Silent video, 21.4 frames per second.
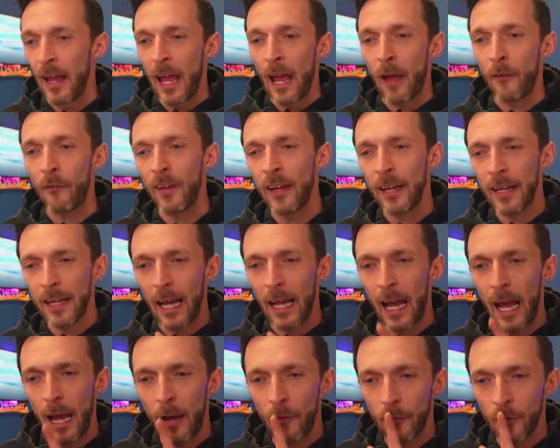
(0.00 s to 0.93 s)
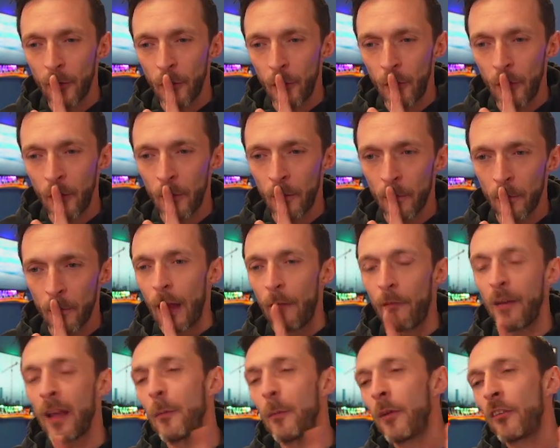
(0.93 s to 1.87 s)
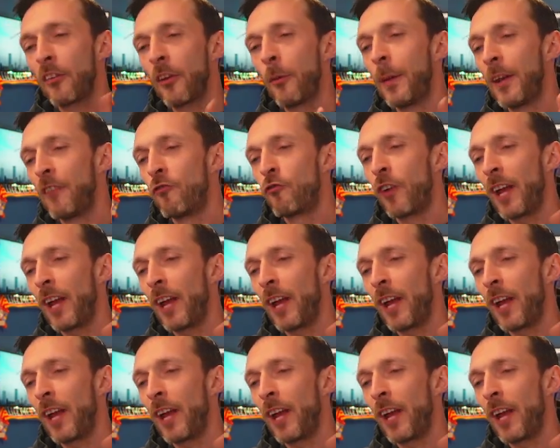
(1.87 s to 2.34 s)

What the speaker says: I think it must have been